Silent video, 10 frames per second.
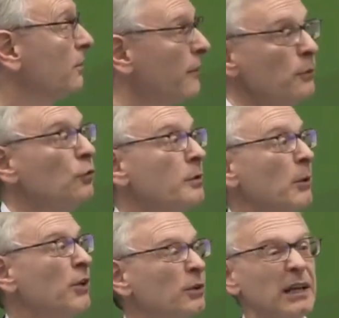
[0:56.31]
So if you were talking
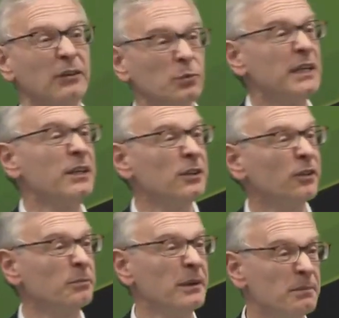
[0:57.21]
about what you do last week, you'd
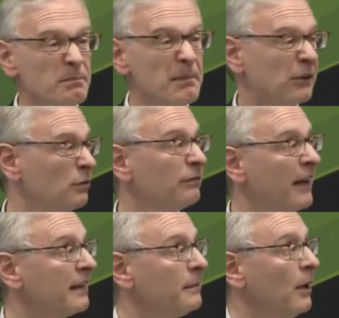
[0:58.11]
just be matter of
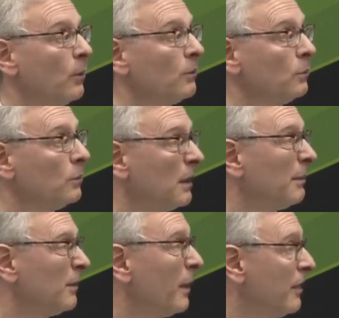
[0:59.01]
fact about
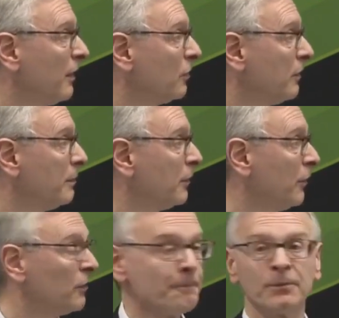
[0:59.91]
the way things are in the
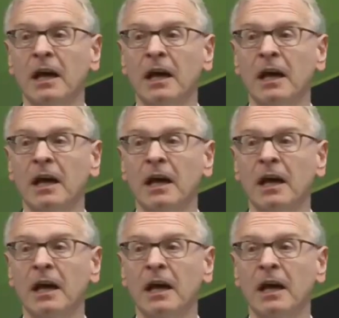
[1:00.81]
business.